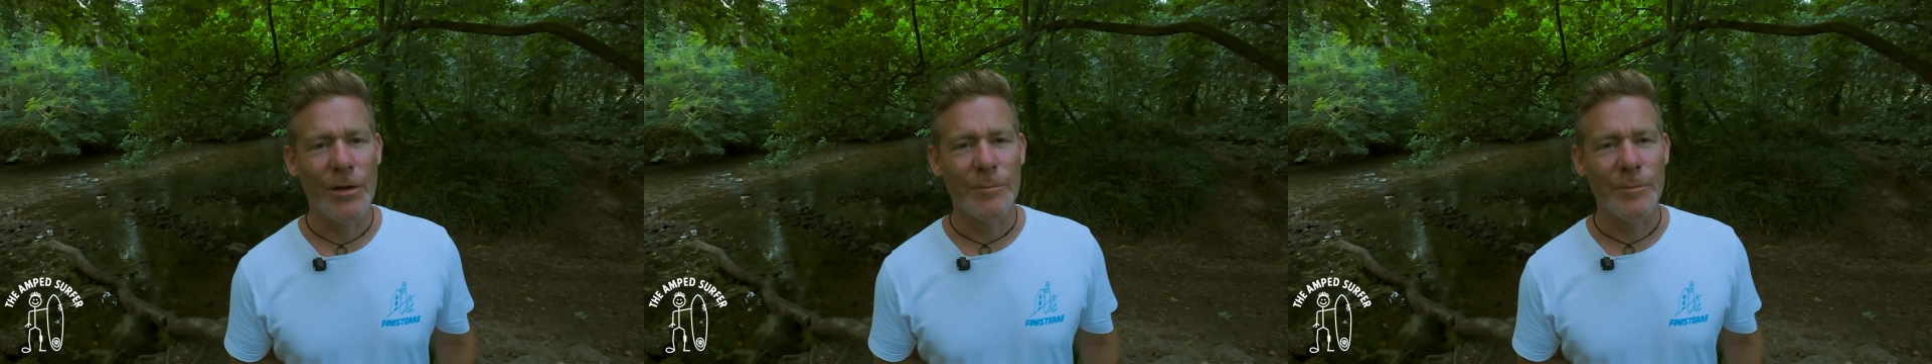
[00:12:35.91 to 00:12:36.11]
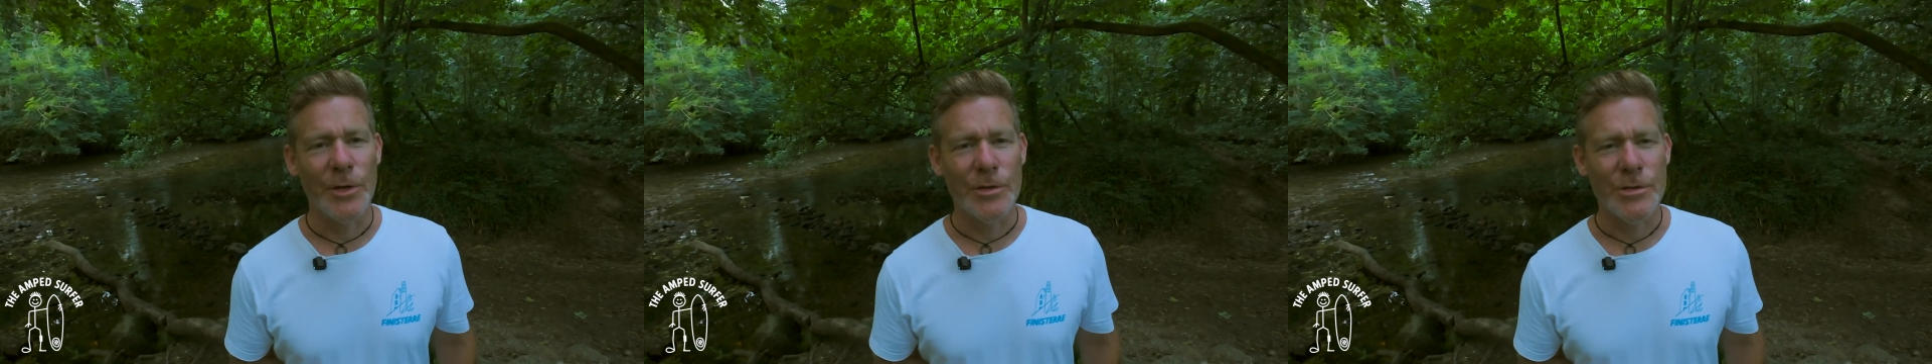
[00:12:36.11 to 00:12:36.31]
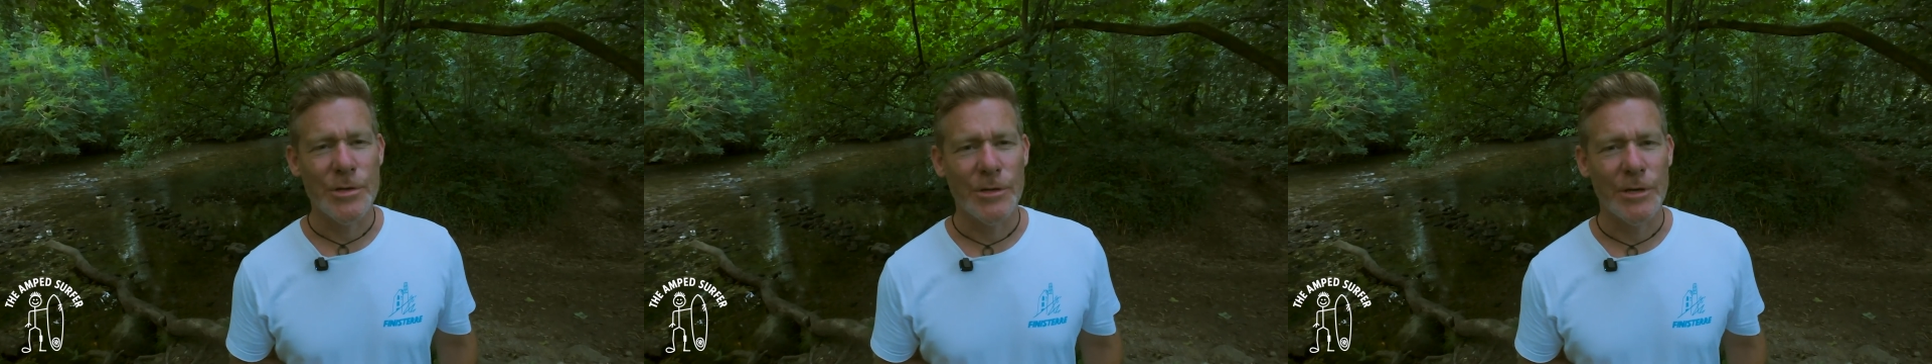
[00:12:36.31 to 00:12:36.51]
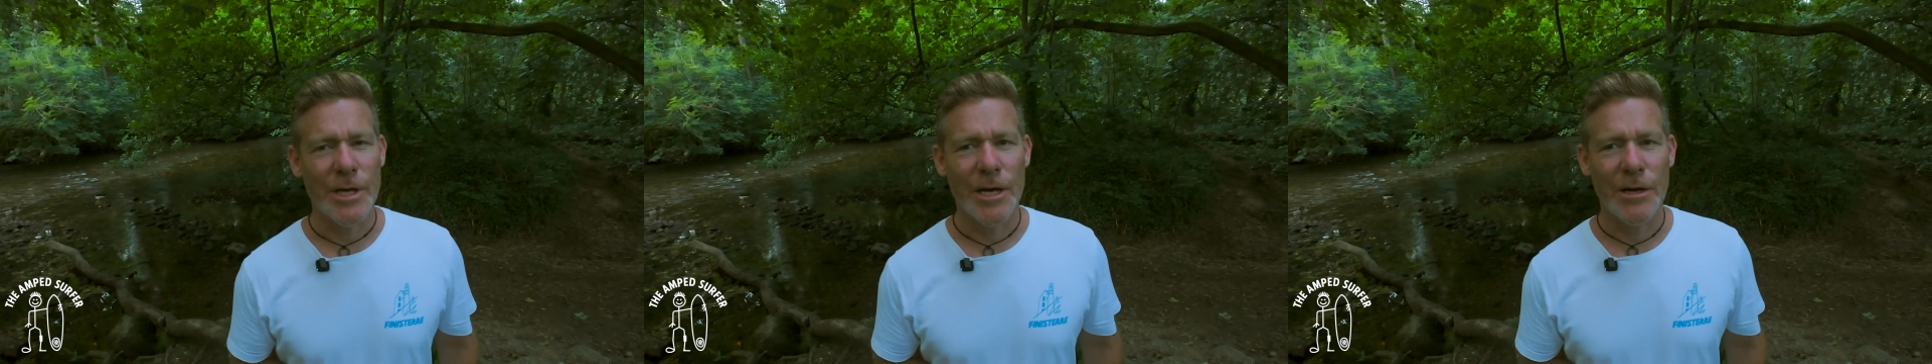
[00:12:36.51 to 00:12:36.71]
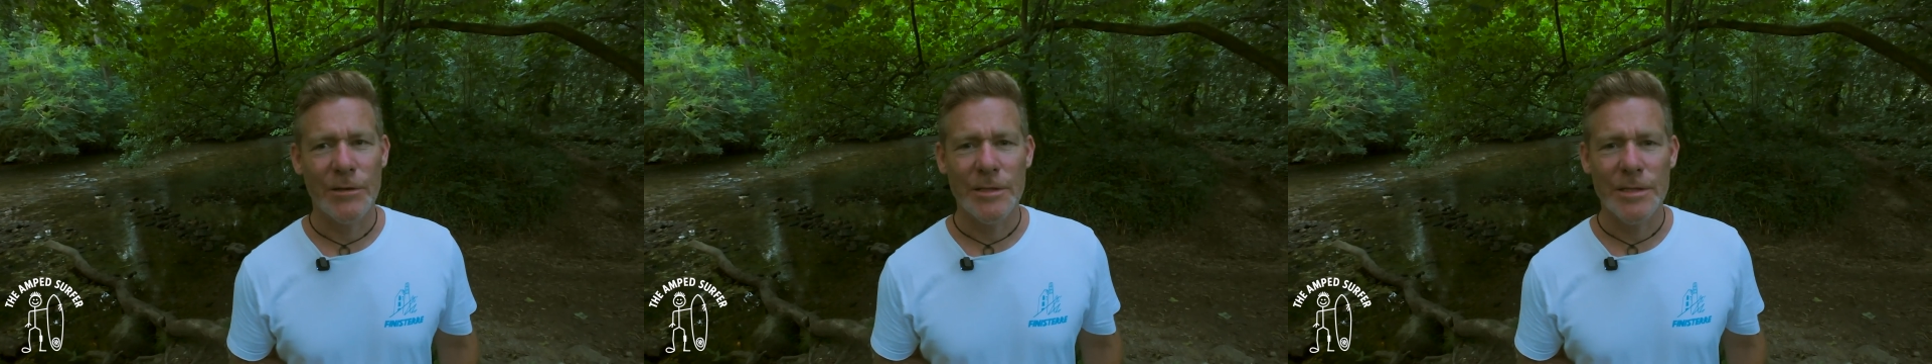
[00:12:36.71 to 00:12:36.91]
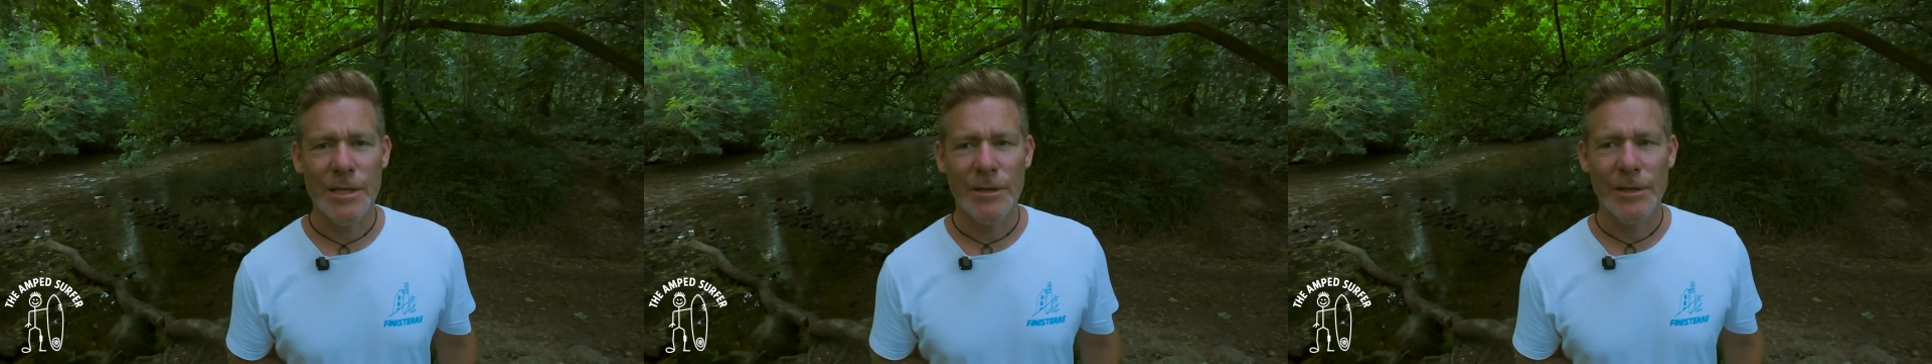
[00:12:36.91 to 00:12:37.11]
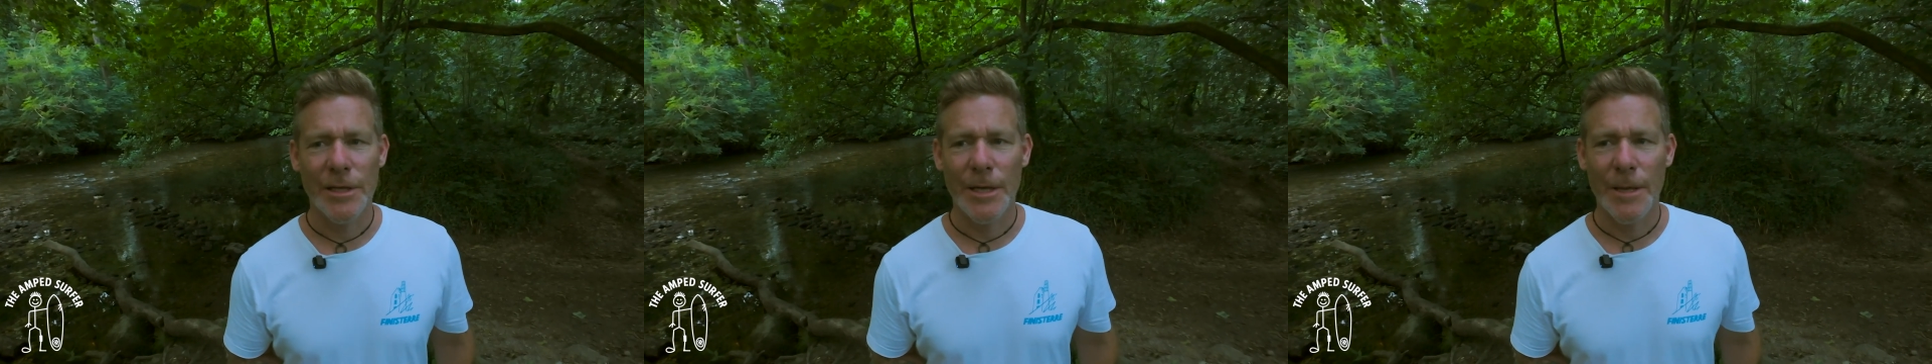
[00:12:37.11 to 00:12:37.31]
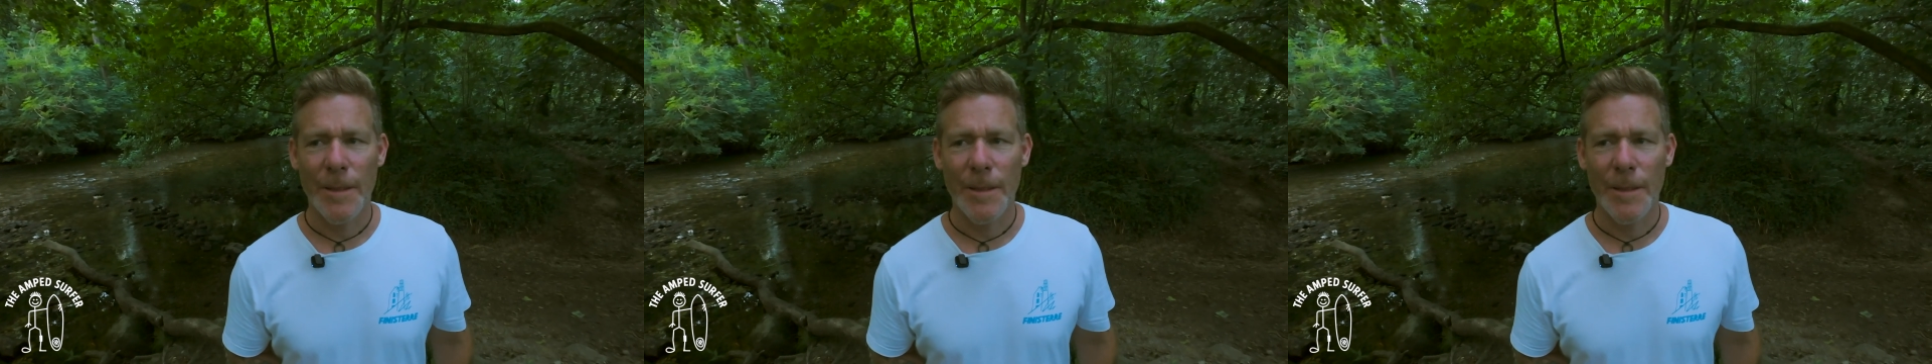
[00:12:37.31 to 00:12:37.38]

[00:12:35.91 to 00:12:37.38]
I'm not sure how I'd do it.